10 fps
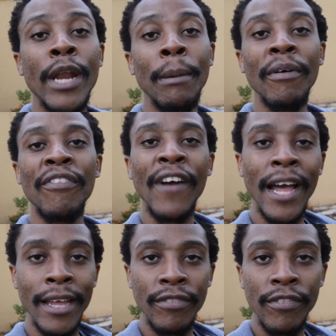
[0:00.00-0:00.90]
number
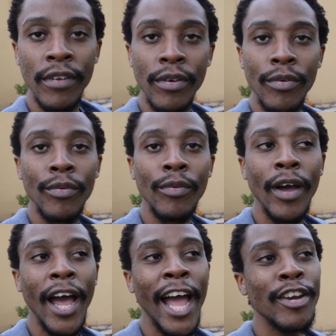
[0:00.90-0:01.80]
5,
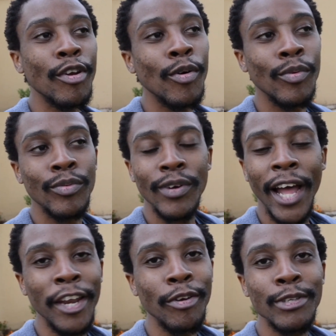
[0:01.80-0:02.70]
I know
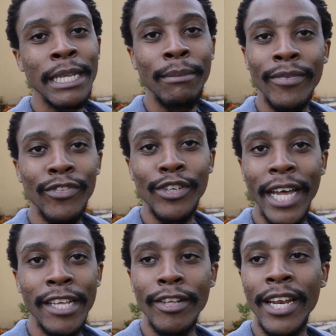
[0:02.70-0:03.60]
some of you
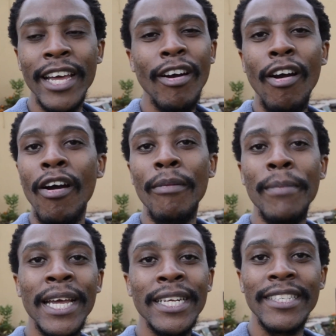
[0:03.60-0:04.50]
guys are like, oh
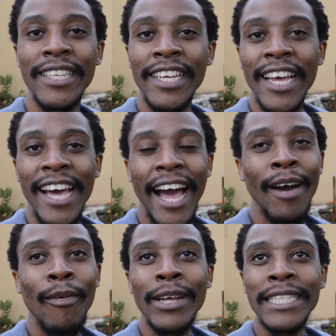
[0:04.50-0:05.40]
man,
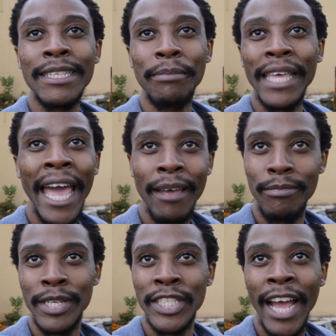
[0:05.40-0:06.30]
I want some
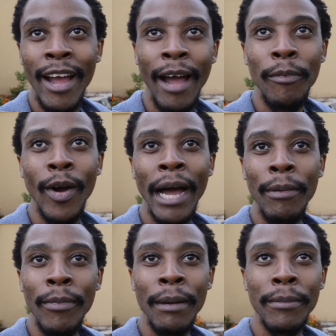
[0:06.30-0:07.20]
cabbage. I'm
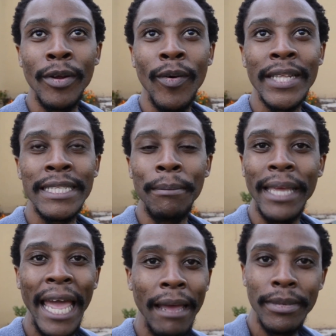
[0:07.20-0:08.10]
gonna want some
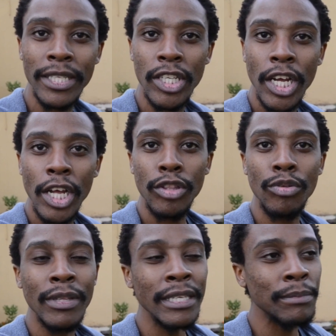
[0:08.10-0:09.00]
cabbage.
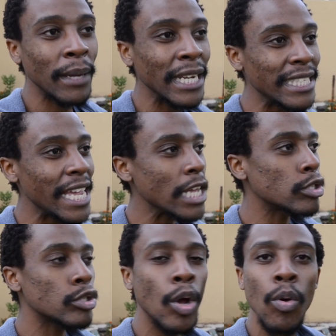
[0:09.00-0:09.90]
Do this, but it takes
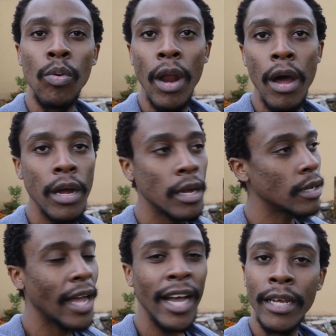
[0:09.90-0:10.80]
so long.
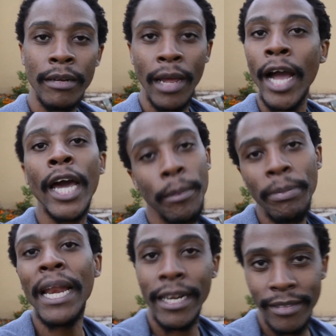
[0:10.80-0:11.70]
I got a
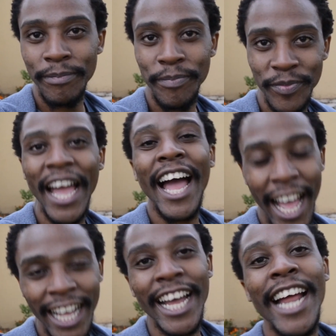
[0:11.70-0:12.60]
plan.
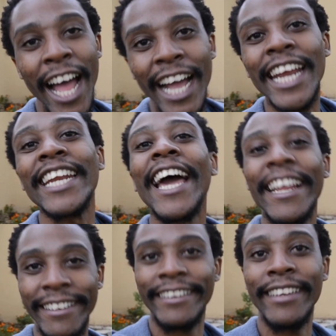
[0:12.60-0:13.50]
I got an
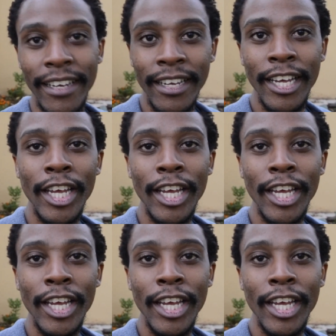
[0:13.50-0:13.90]
idea.